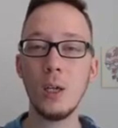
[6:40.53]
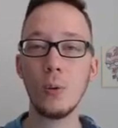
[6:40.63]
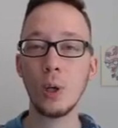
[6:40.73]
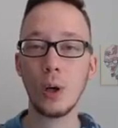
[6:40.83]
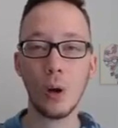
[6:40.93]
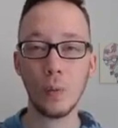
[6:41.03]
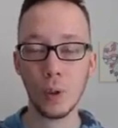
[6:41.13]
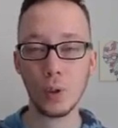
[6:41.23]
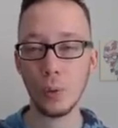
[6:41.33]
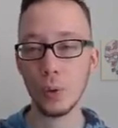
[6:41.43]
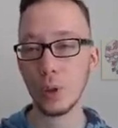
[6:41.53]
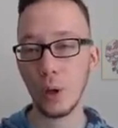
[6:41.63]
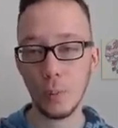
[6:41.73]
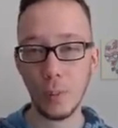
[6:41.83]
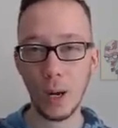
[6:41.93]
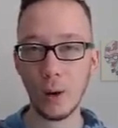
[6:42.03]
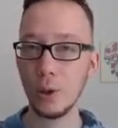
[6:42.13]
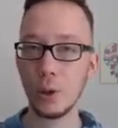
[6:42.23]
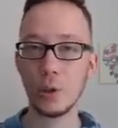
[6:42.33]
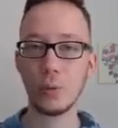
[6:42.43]
what Garden Warfare 2 was all about and
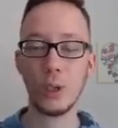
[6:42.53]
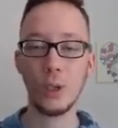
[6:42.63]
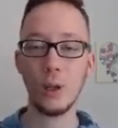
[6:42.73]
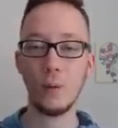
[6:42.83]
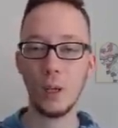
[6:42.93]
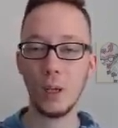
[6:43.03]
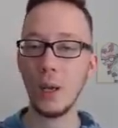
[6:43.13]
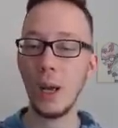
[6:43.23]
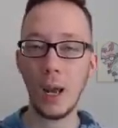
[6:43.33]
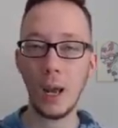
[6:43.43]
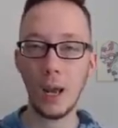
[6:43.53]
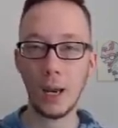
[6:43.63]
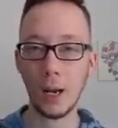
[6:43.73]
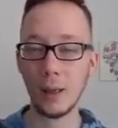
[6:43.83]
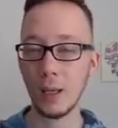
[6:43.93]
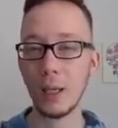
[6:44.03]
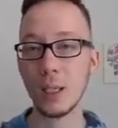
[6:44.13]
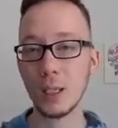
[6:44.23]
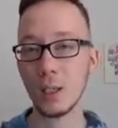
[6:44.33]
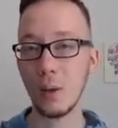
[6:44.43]
just relive it. And I think
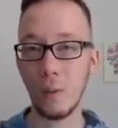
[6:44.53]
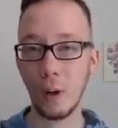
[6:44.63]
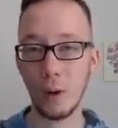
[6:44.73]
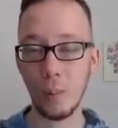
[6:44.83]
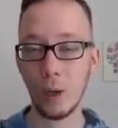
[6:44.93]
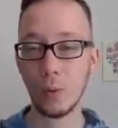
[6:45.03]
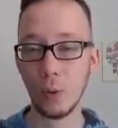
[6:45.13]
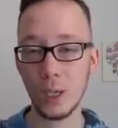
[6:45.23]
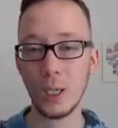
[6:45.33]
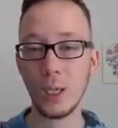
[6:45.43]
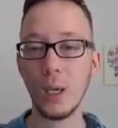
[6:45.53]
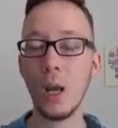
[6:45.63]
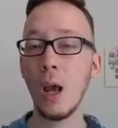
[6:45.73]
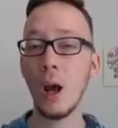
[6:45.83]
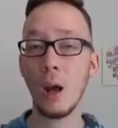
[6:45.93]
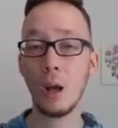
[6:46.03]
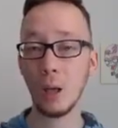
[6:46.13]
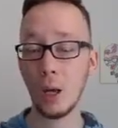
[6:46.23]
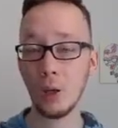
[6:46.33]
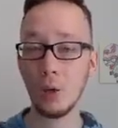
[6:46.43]
this is a very big reason. A
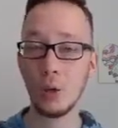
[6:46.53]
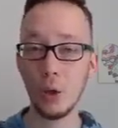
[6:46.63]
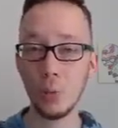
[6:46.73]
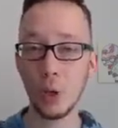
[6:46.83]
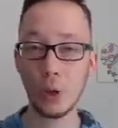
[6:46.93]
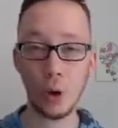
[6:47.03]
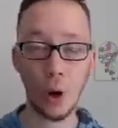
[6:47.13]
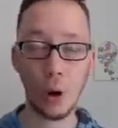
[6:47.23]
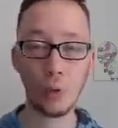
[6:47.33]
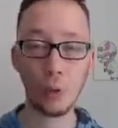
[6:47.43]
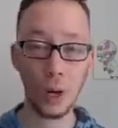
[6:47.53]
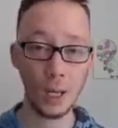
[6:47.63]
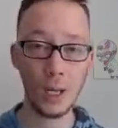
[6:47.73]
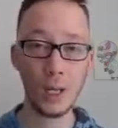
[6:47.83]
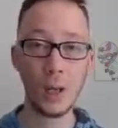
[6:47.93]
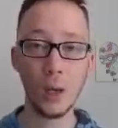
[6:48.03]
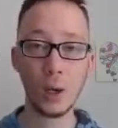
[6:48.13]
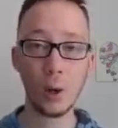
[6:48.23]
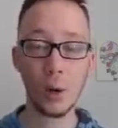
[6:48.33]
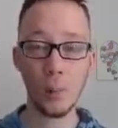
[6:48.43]
lot of YouTubers are already
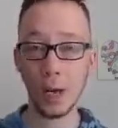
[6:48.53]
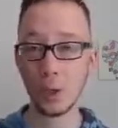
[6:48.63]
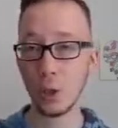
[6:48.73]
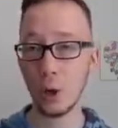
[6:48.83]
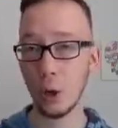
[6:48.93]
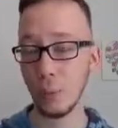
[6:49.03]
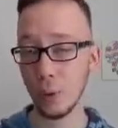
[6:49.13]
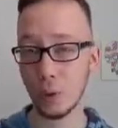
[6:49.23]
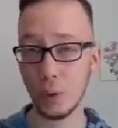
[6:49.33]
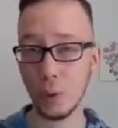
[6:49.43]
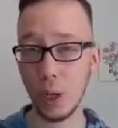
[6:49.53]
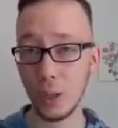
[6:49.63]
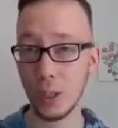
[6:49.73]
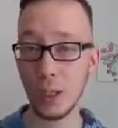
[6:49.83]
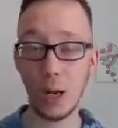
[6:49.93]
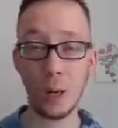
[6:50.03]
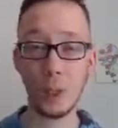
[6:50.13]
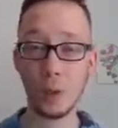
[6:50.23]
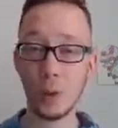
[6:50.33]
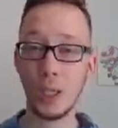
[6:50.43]
going back to Garden Warfare 2 content. I'm
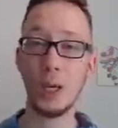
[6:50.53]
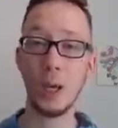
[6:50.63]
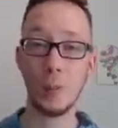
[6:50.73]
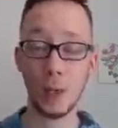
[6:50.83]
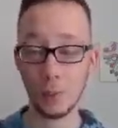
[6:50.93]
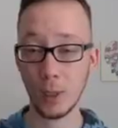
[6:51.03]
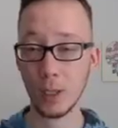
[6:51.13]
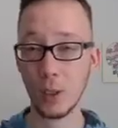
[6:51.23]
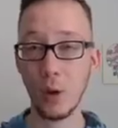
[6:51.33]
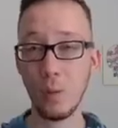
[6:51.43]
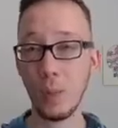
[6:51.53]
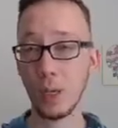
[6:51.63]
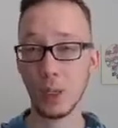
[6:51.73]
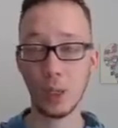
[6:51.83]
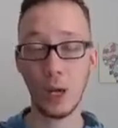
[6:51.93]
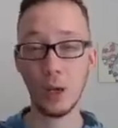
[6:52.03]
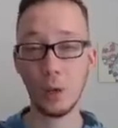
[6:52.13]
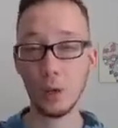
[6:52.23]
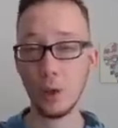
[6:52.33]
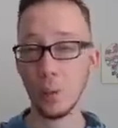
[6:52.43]
guilty as myself because a lot of
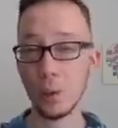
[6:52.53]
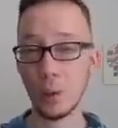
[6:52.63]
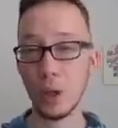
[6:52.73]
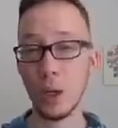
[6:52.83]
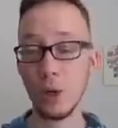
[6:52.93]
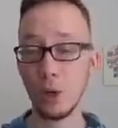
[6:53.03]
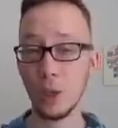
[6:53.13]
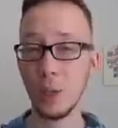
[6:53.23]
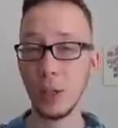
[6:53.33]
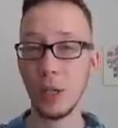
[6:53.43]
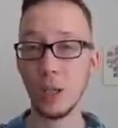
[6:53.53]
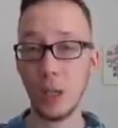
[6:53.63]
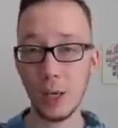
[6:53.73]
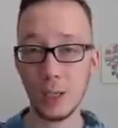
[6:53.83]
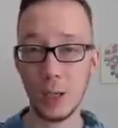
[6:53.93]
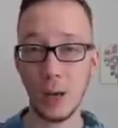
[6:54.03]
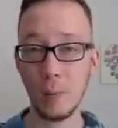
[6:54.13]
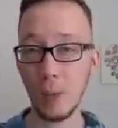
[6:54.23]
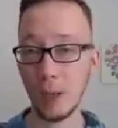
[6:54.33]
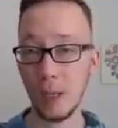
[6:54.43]
YouTubers usually spend a lot of time
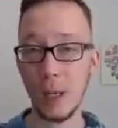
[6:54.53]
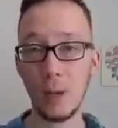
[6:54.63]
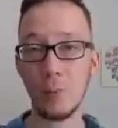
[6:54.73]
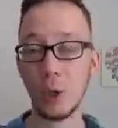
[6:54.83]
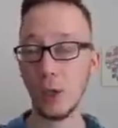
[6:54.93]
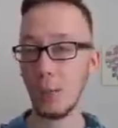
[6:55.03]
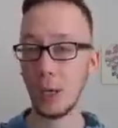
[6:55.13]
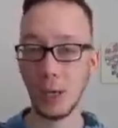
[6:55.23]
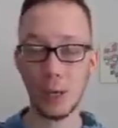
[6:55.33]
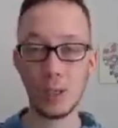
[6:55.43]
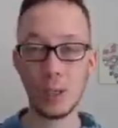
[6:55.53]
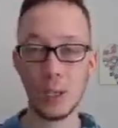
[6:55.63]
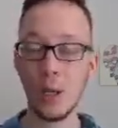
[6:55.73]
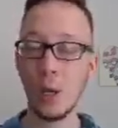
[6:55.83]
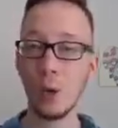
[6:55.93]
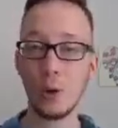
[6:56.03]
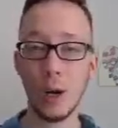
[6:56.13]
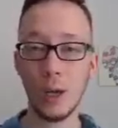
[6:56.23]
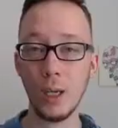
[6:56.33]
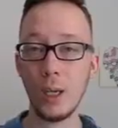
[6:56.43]
in the game trying to make content,
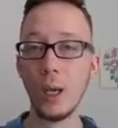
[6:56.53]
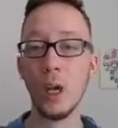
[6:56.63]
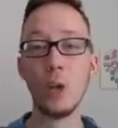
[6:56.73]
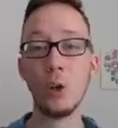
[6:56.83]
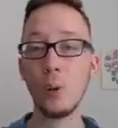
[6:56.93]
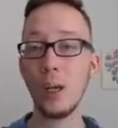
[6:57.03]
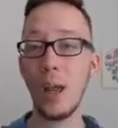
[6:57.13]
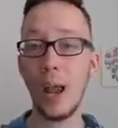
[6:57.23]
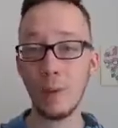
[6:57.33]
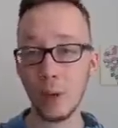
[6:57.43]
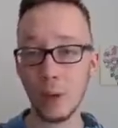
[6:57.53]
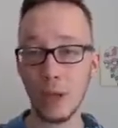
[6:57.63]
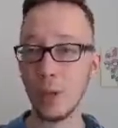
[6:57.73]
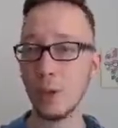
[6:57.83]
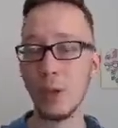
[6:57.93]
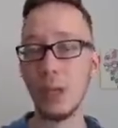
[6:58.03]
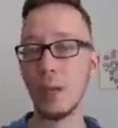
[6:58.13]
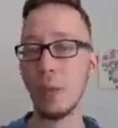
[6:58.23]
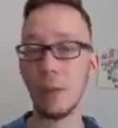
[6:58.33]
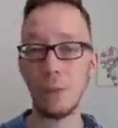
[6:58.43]
grinding, doing everything so they can
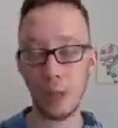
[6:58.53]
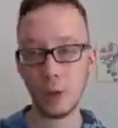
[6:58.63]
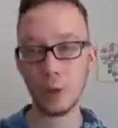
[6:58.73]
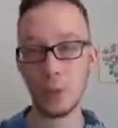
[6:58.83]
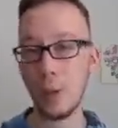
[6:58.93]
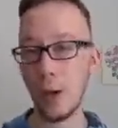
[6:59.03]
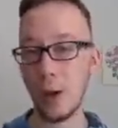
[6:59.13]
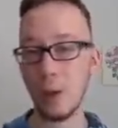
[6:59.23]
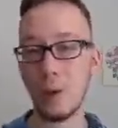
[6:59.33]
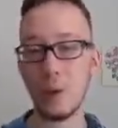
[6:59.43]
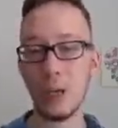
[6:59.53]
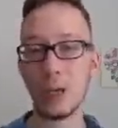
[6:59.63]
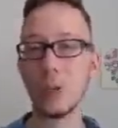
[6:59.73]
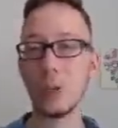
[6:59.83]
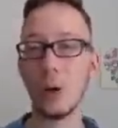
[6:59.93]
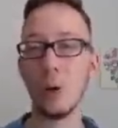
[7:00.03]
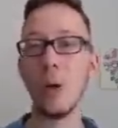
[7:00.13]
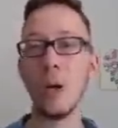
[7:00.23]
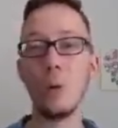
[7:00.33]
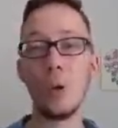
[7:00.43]
make videos about everything. So
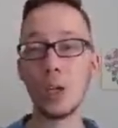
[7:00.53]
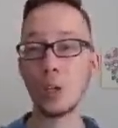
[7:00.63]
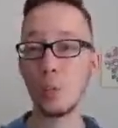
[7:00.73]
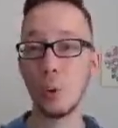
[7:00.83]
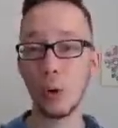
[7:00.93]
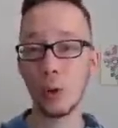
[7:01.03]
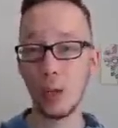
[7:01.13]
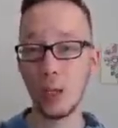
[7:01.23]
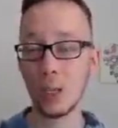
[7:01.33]
we explore things